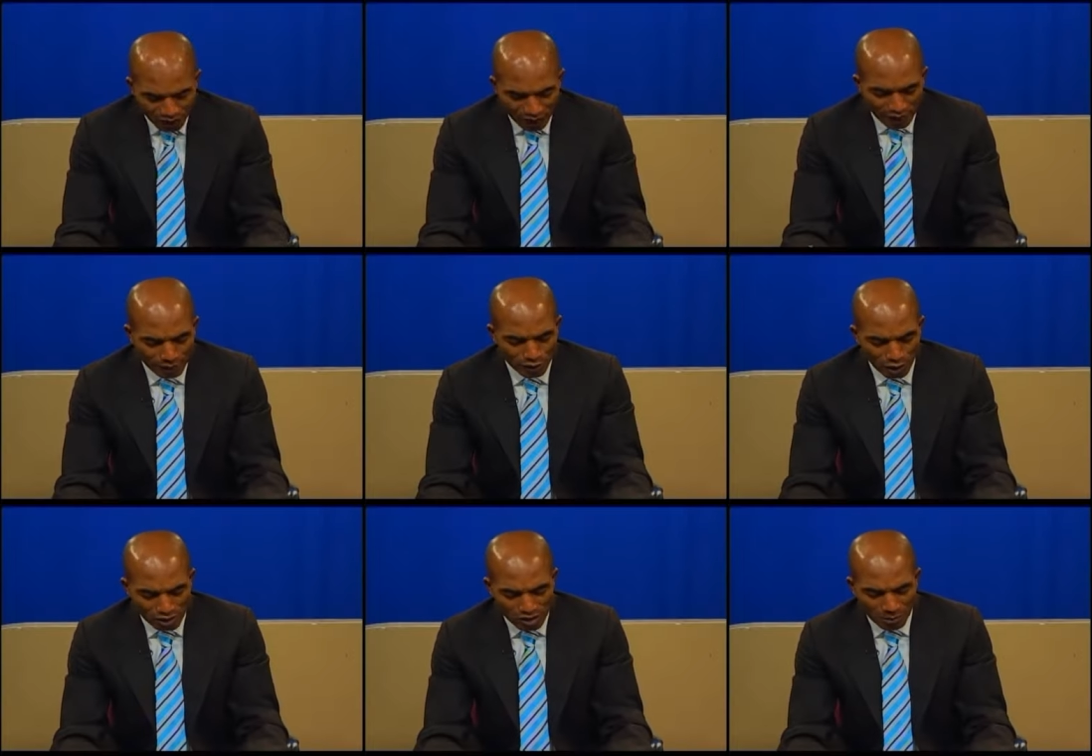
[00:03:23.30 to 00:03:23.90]
It
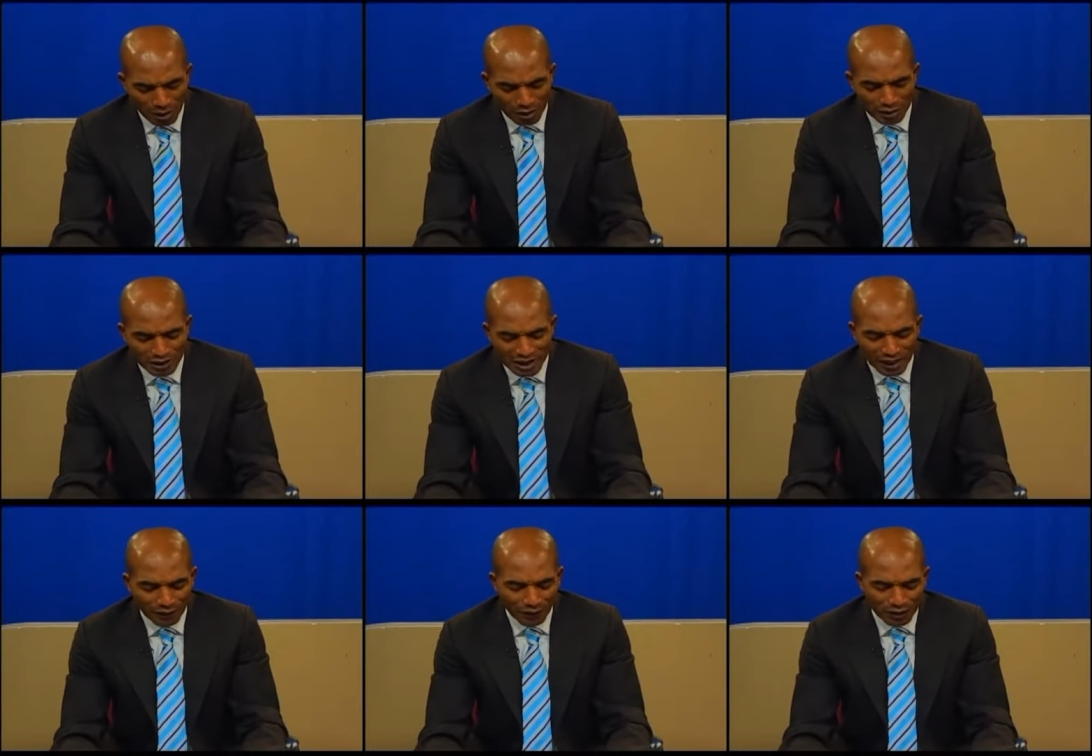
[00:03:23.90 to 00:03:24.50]
talks about
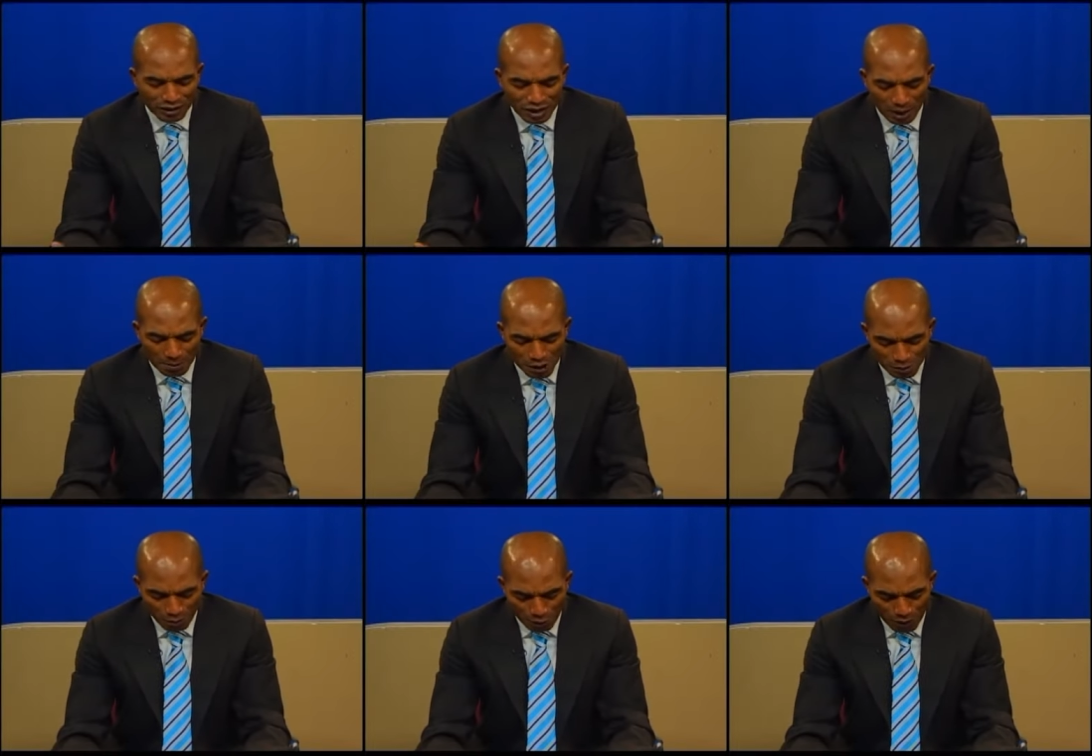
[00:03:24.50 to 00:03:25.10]
deaf and dumb
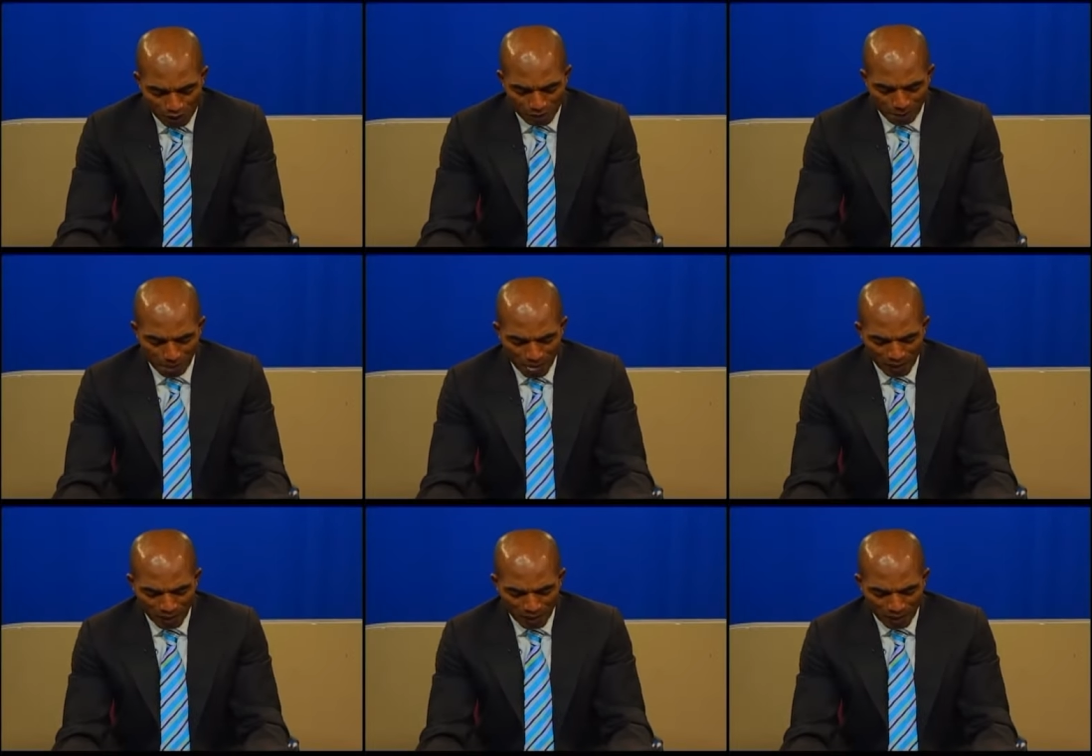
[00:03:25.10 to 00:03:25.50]
spirit.